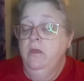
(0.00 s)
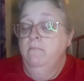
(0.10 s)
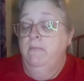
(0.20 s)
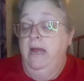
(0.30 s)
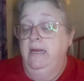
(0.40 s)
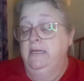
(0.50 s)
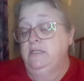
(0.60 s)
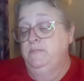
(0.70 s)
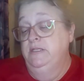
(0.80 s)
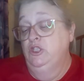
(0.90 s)
My
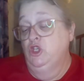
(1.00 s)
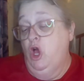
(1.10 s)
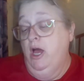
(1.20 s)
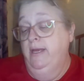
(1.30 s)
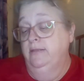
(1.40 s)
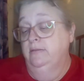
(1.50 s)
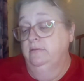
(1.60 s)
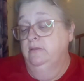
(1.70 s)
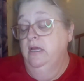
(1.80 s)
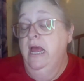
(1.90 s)
husband saw it
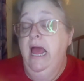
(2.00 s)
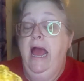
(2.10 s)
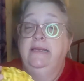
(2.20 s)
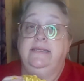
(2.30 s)
and